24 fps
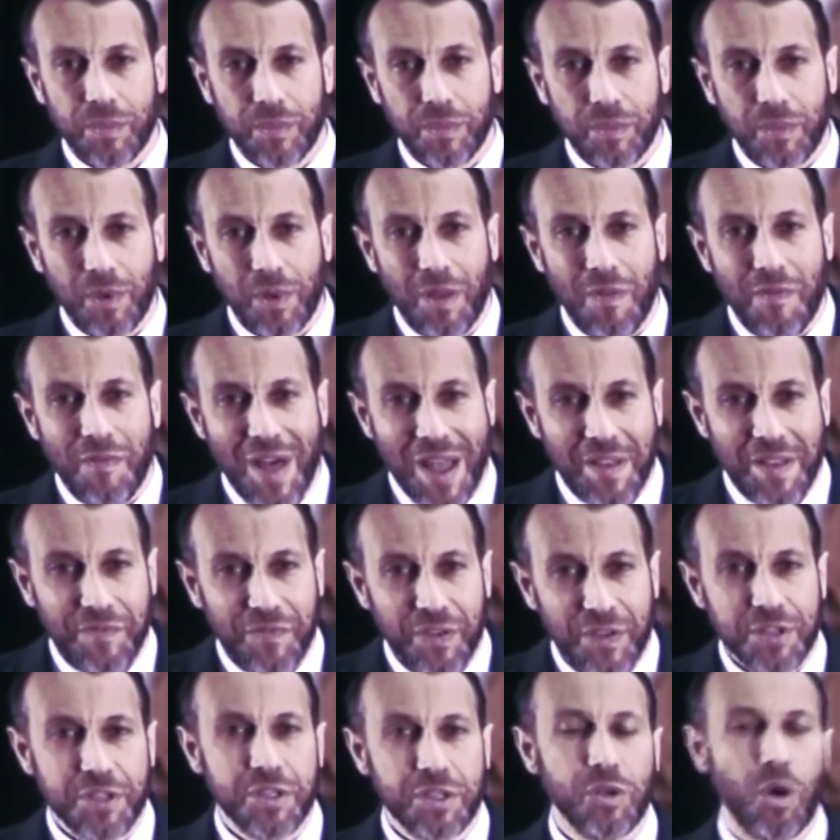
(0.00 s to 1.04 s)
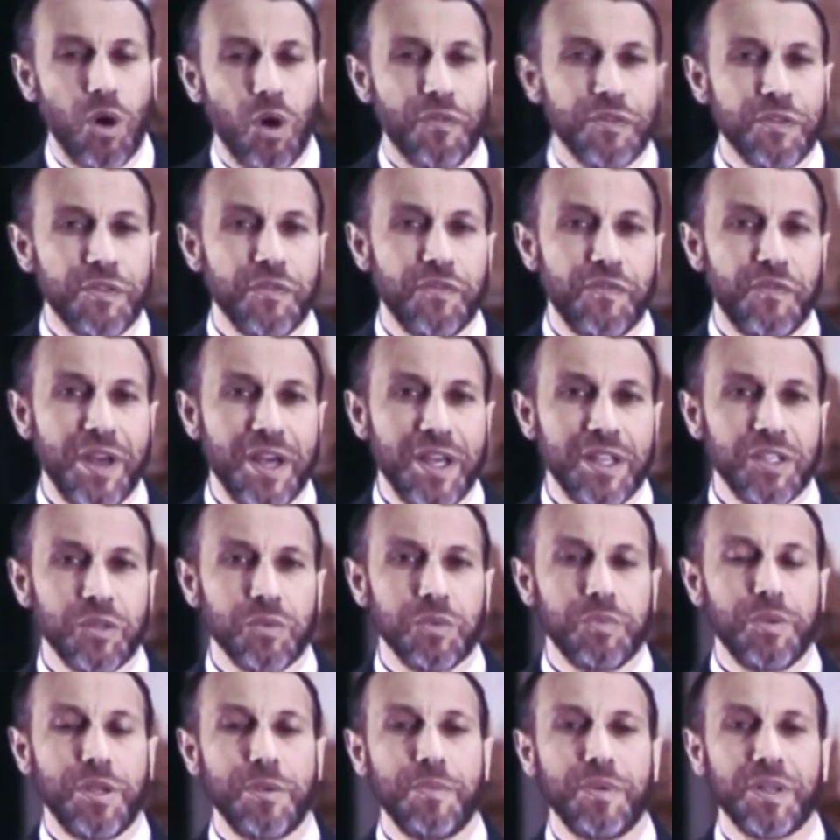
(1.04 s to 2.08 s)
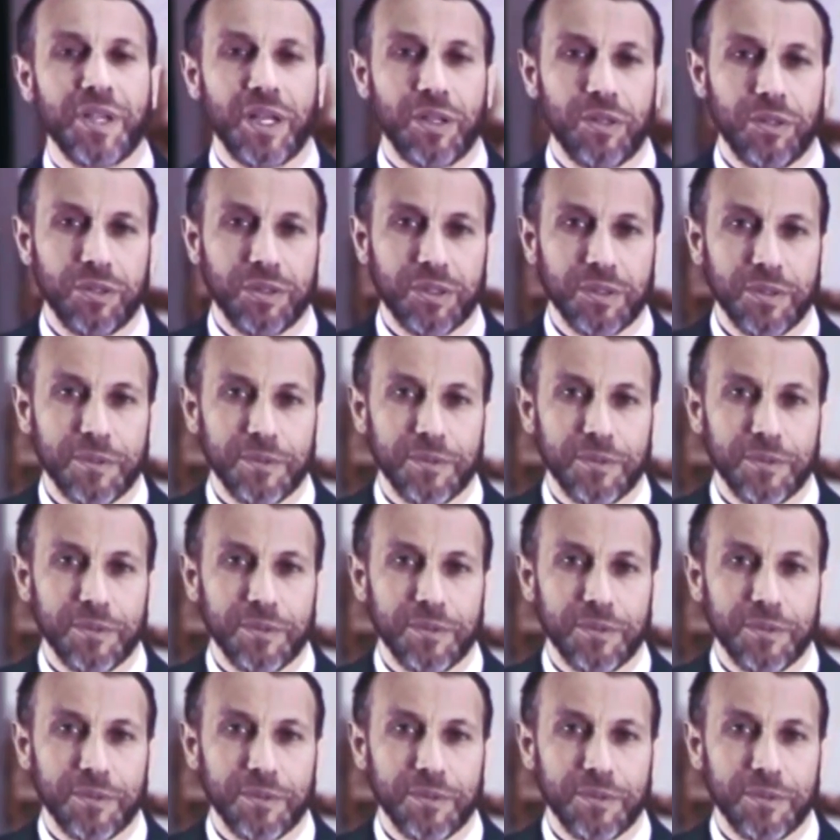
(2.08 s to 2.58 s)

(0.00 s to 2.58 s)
That vision often fades when people get older.